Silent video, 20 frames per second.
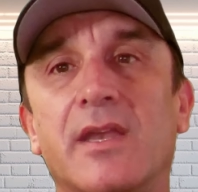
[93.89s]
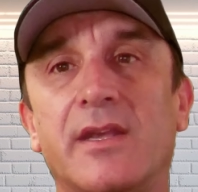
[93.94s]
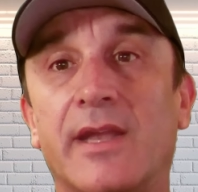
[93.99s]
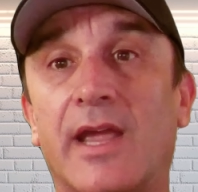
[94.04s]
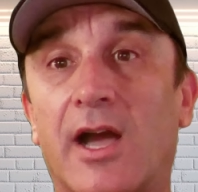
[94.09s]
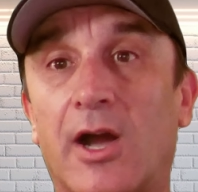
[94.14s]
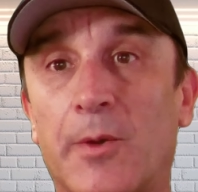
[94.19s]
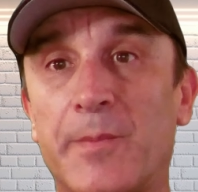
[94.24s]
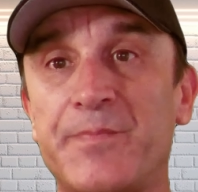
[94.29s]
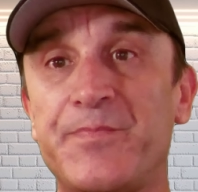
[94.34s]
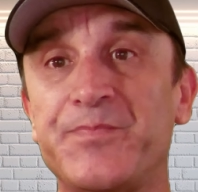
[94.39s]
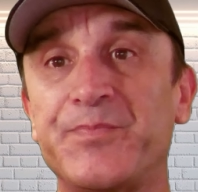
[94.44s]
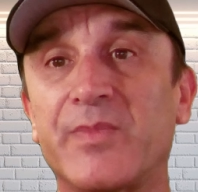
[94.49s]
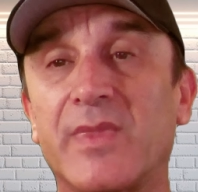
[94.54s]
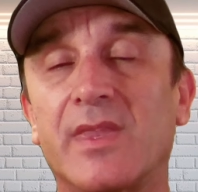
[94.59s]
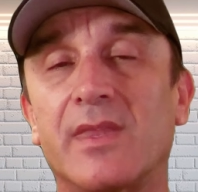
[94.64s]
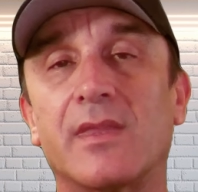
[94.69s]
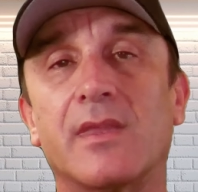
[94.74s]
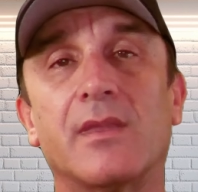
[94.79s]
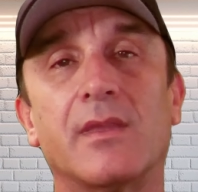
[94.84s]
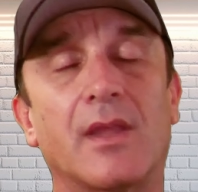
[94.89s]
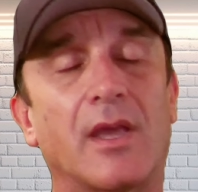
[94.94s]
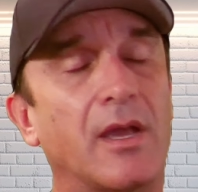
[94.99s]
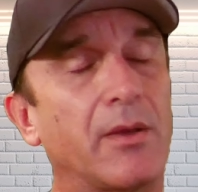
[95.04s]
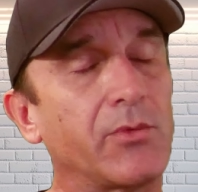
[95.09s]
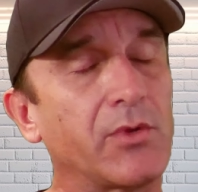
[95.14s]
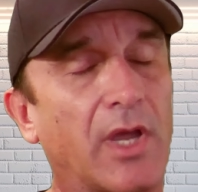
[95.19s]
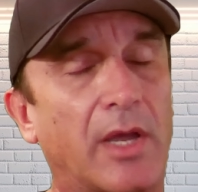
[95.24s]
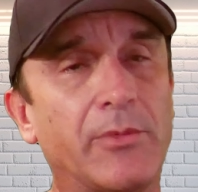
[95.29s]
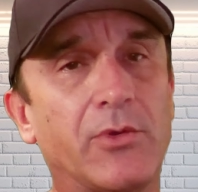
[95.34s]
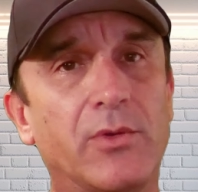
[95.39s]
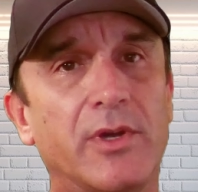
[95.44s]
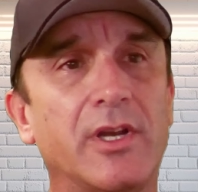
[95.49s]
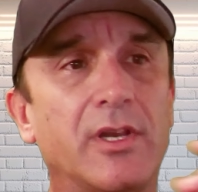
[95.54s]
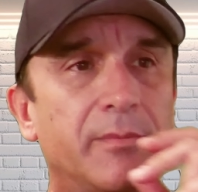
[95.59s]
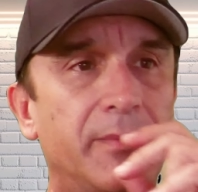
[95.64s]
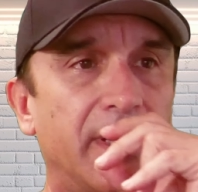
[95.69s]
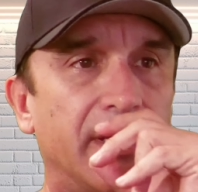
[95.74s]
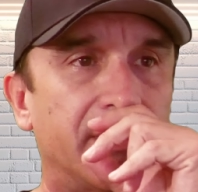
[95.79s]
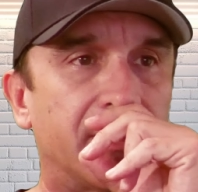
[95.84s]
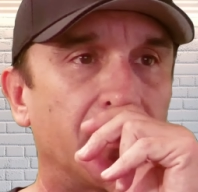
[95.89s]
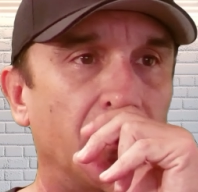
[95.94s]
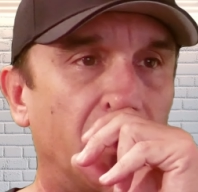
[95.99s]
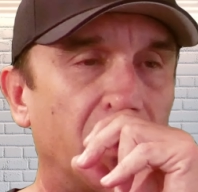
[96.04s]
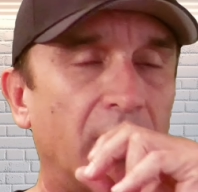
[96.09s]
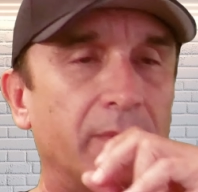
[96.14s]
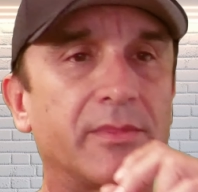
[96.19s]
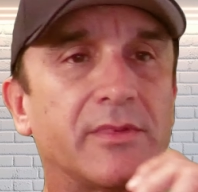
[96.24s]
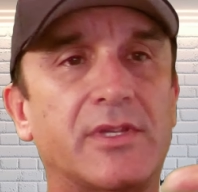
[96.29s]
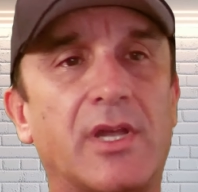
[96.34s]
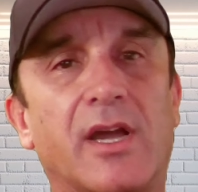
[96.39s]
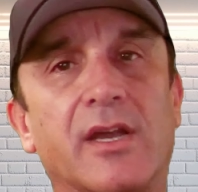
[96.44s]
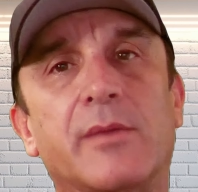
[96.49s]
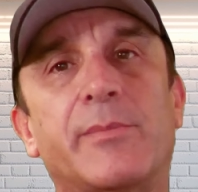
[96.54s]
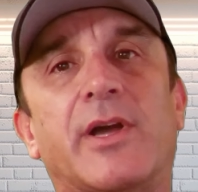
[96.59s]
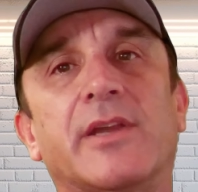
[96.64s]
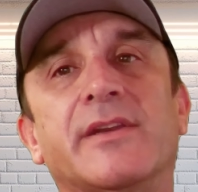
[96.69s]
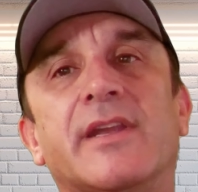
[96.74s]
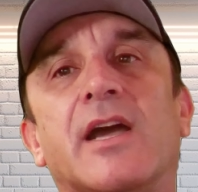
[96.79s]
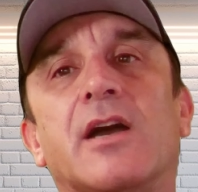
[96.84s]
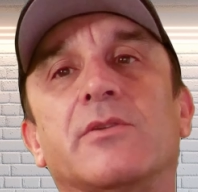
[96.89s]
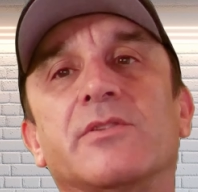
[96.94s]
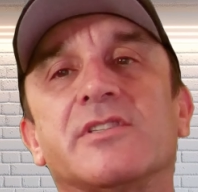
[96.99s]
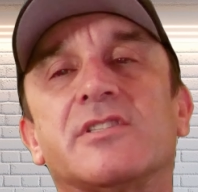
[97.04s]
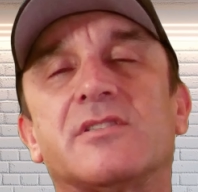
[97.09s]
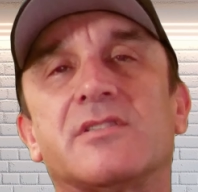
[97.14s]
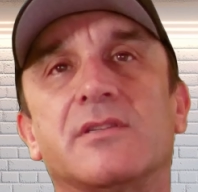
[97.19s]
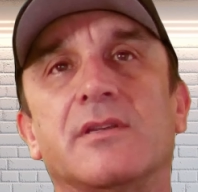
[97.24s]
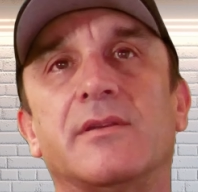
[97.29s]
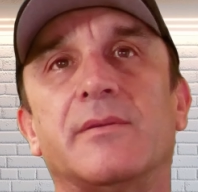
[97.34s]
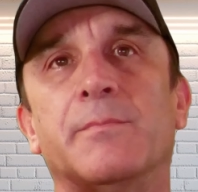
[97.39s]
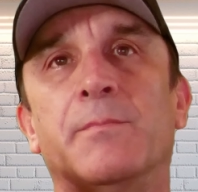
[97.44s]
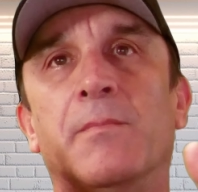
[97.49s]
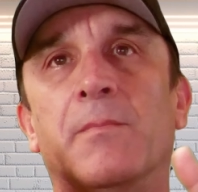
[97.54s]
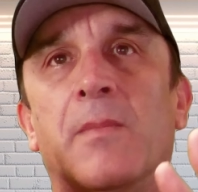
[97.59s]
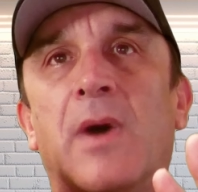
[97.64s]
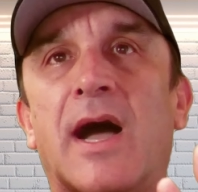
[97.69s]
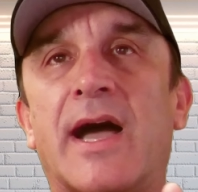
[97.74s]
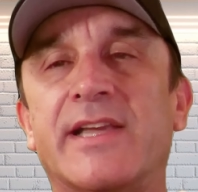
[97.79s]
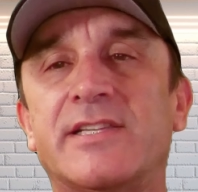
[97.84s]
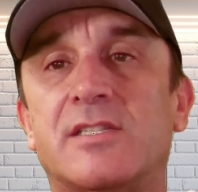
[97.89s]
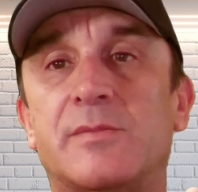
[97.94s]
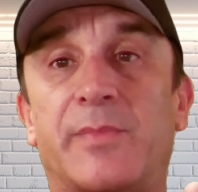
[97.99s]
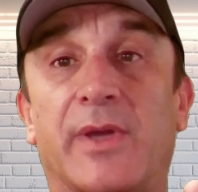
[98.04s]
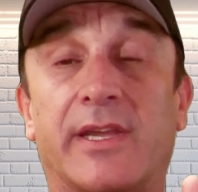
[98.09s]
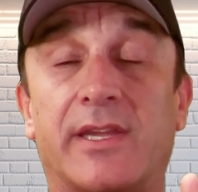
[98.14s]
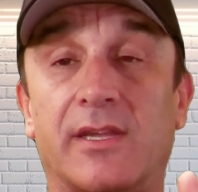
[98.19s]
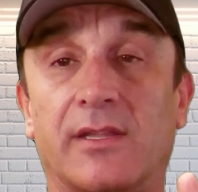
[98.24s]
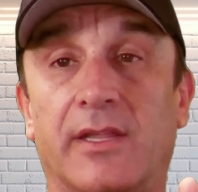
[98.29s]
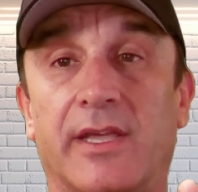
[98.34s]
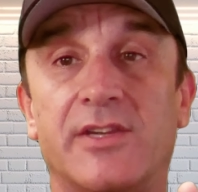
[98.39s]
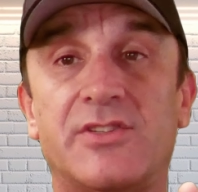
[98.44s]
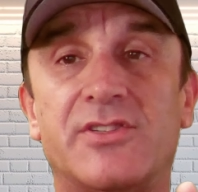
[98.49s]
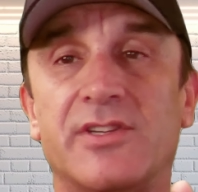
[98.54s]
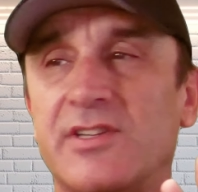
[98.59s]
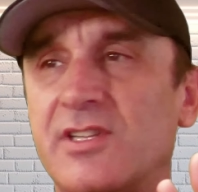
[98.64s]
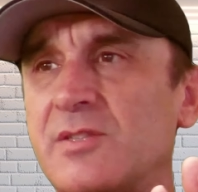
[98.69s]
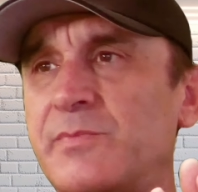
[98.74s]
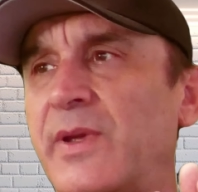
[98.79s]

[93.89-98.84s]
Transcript: Now, I'm going to admit what I'm talking about now is my speculation,